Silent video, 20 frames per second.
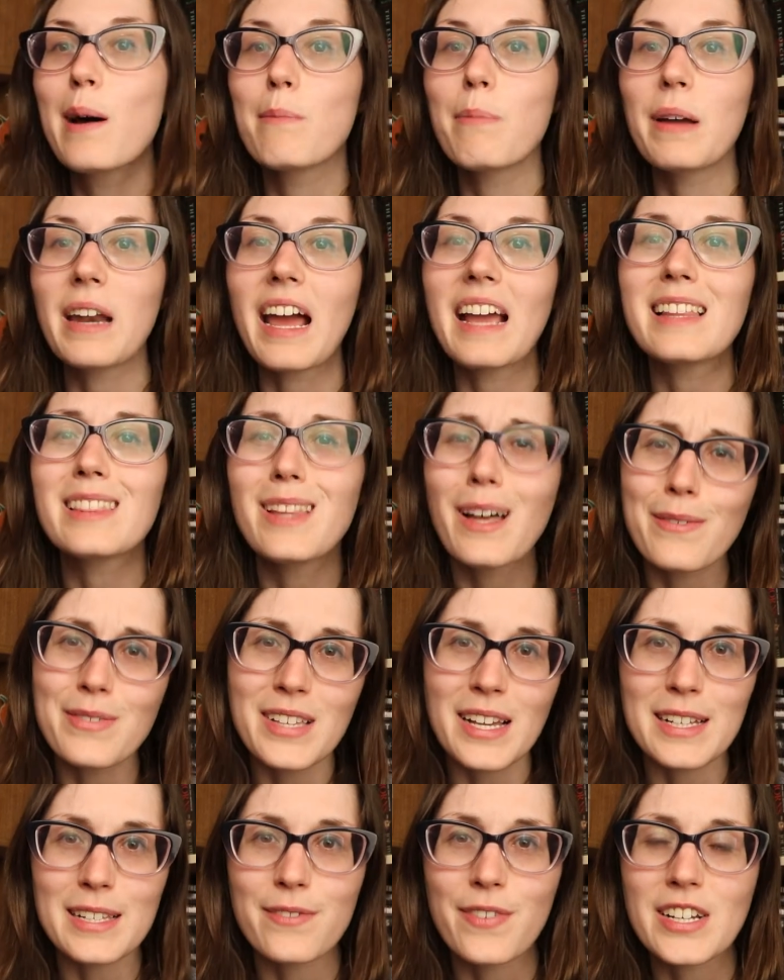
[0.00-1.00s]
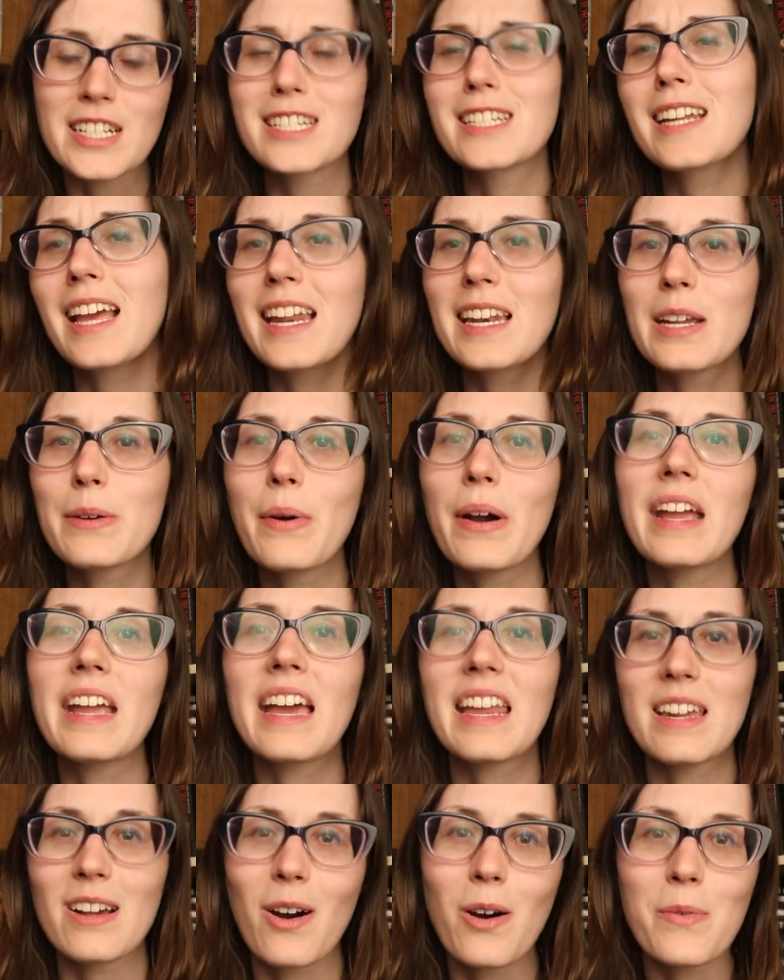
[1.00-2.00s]
but I love science fiction anyway,
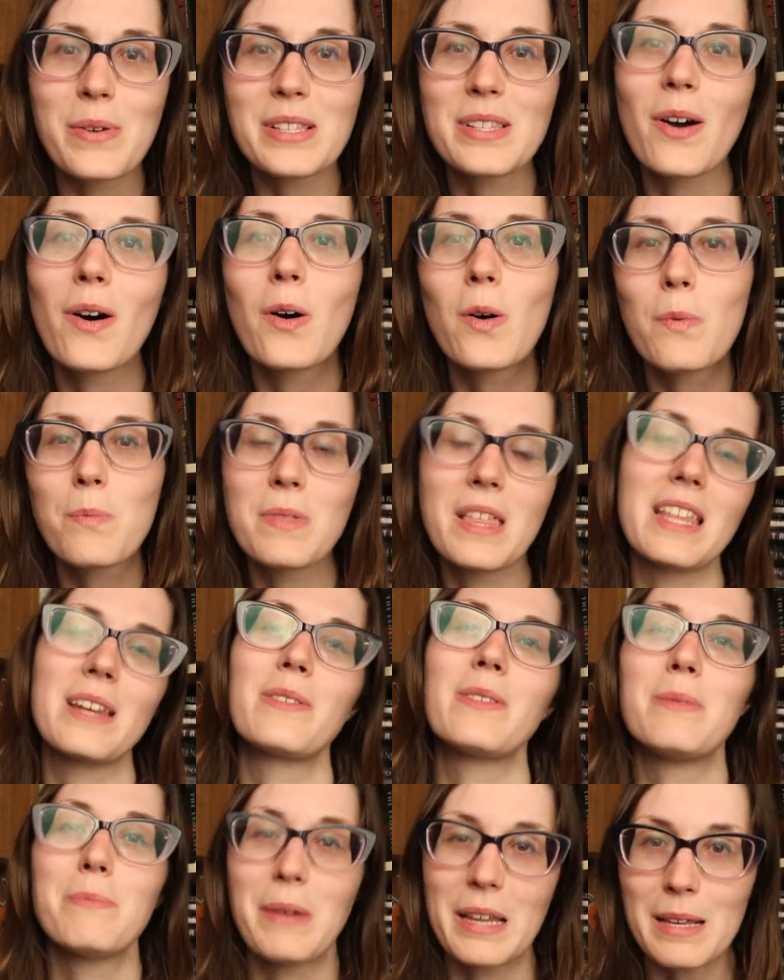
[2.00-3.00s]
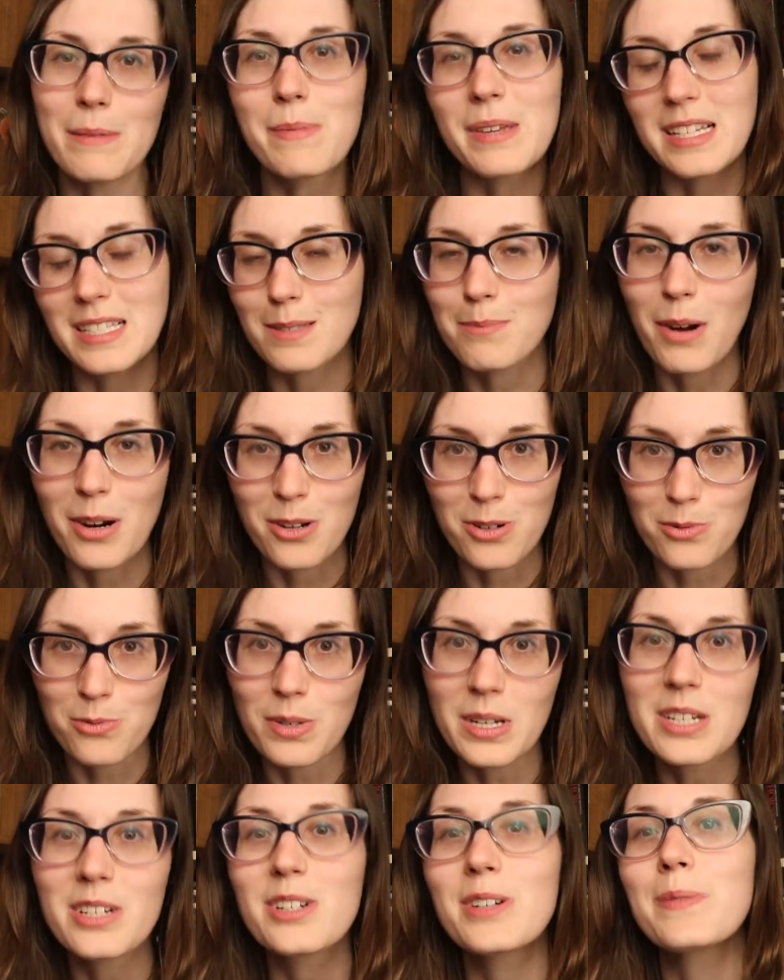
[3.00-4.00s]
and I always hope that it will make me a smarter
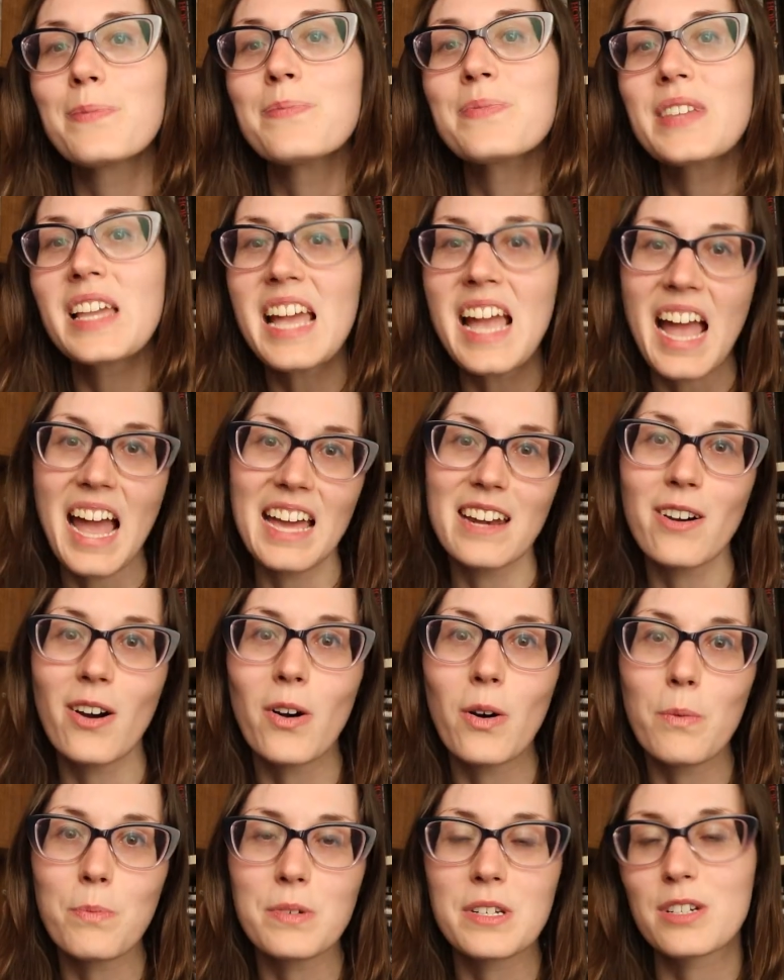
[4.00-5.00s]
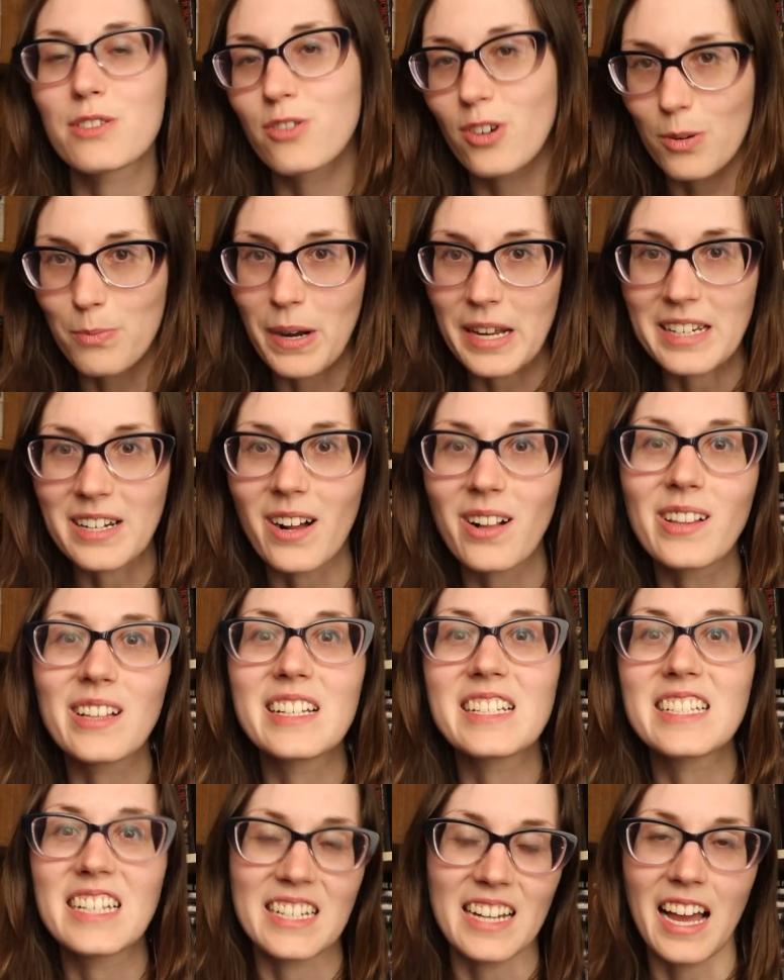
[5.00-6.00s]
reader and hope to grow my
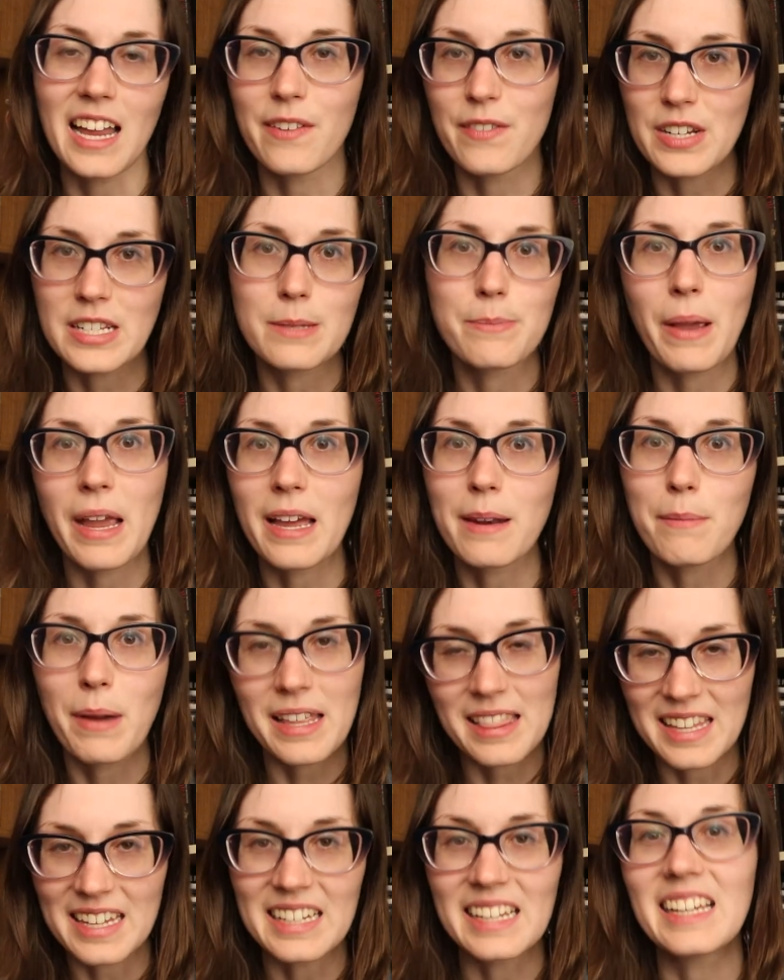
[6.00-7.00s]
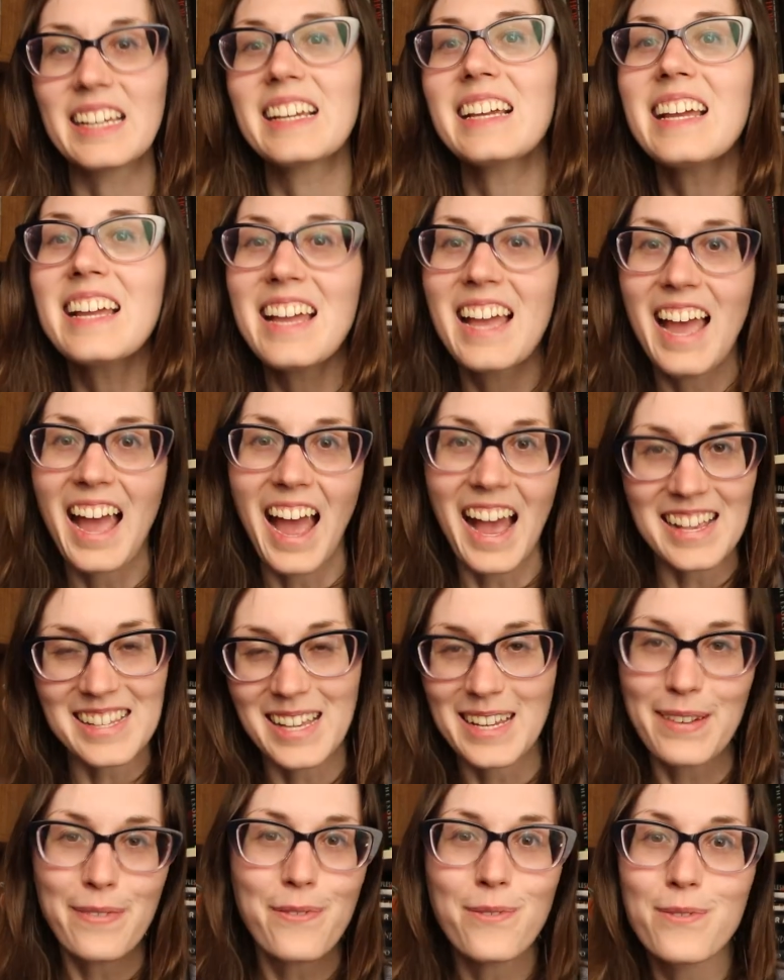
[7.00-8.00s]
knowledge and kind of expand my thinking
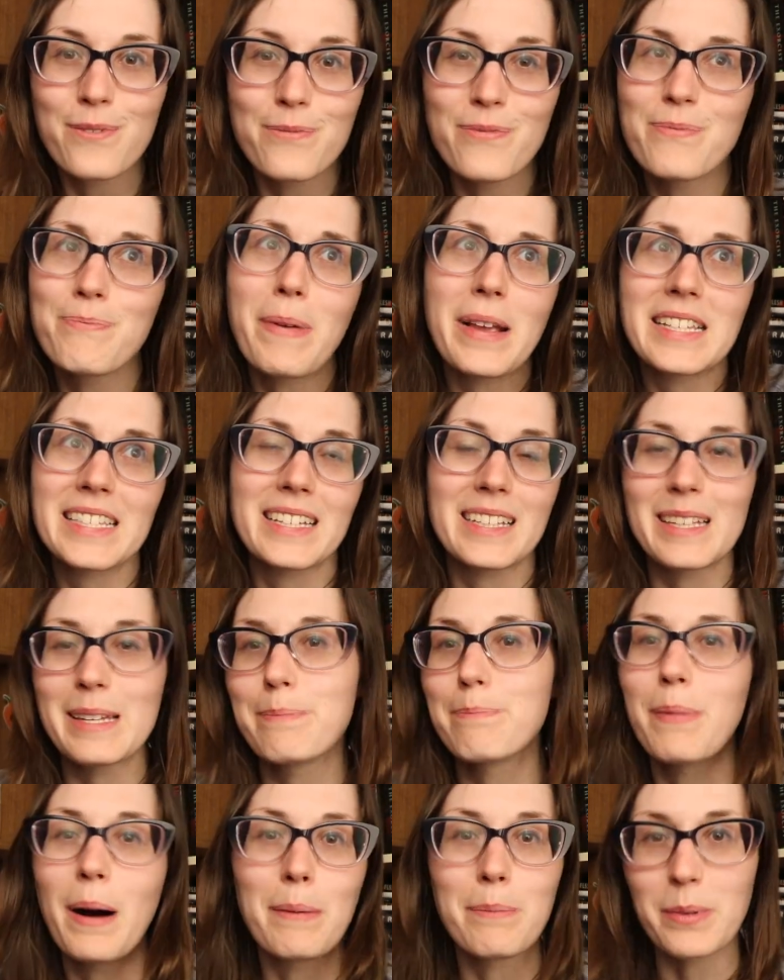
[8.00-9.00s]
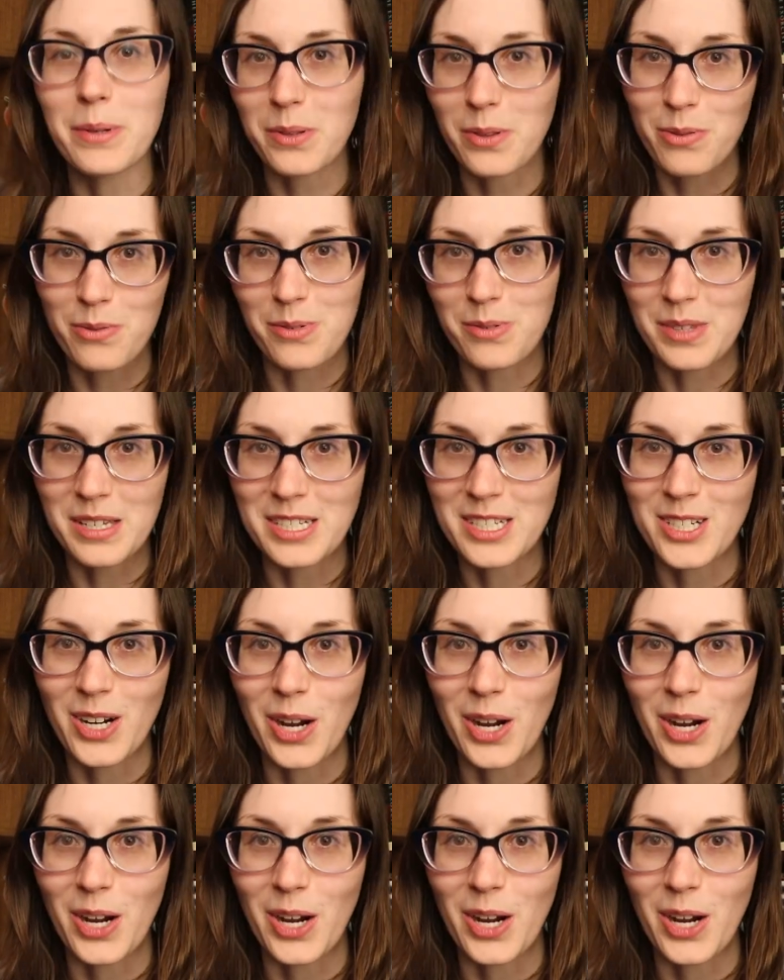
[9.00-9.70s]
as I basically bumble through this